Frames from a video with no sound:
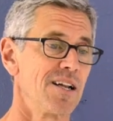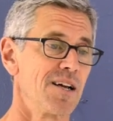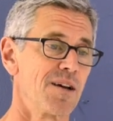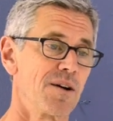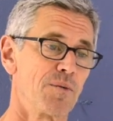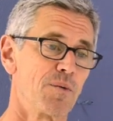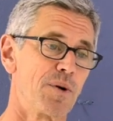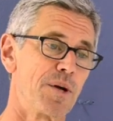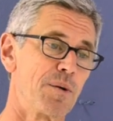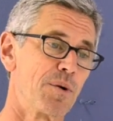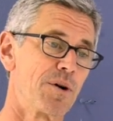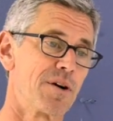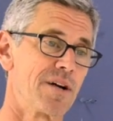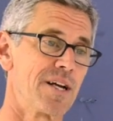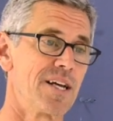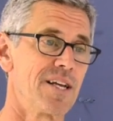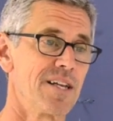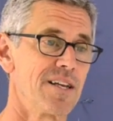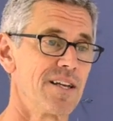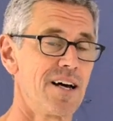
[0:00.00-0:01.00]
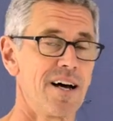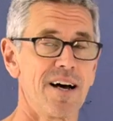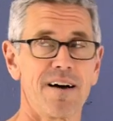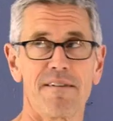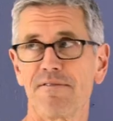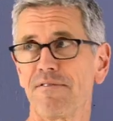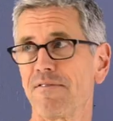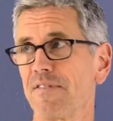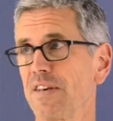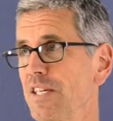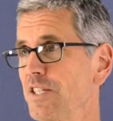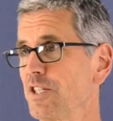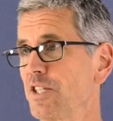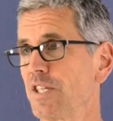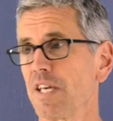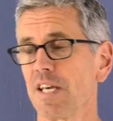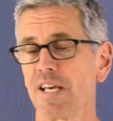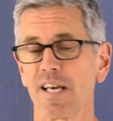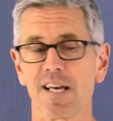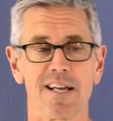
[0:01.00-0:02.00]
we were in
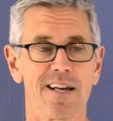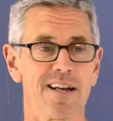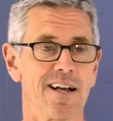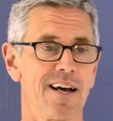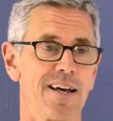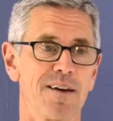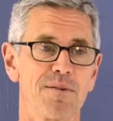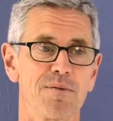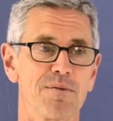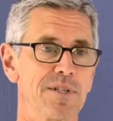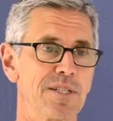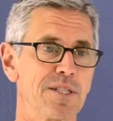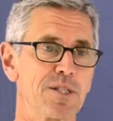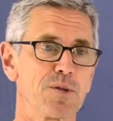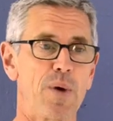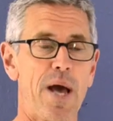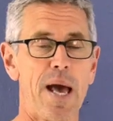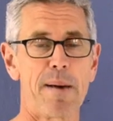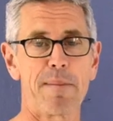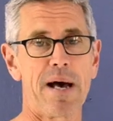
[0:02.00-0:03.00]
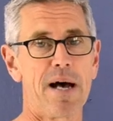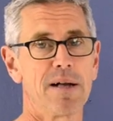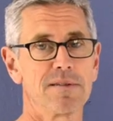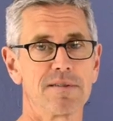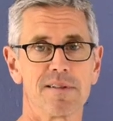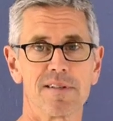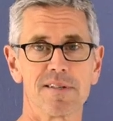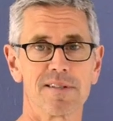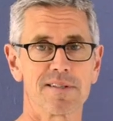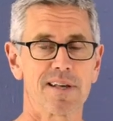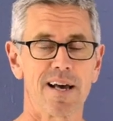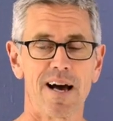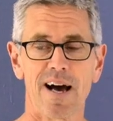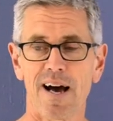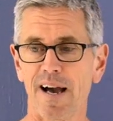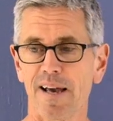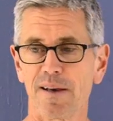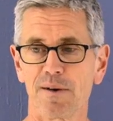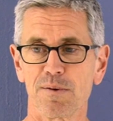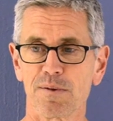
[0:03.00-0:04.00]
Fiji, and we swam out to this
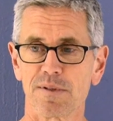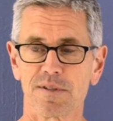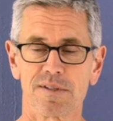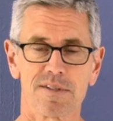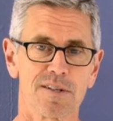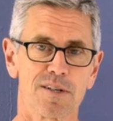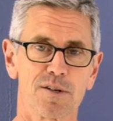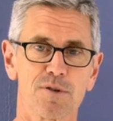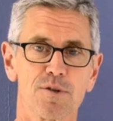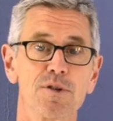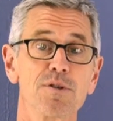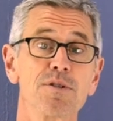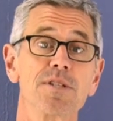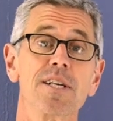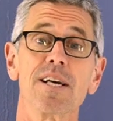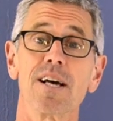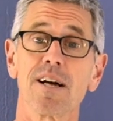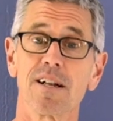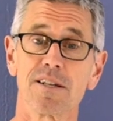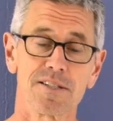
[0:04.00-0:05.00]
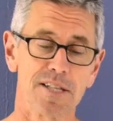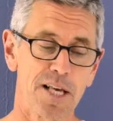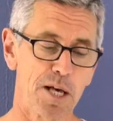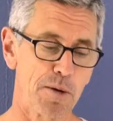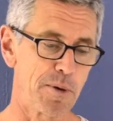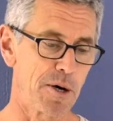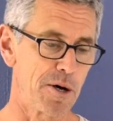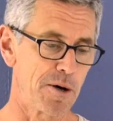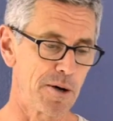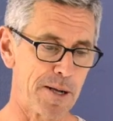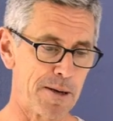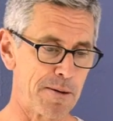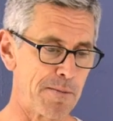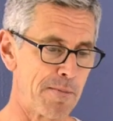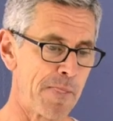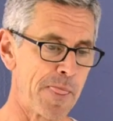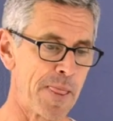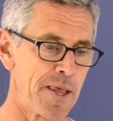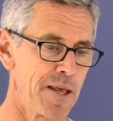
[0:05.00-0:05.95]
guy who was cruising on a sailboat, and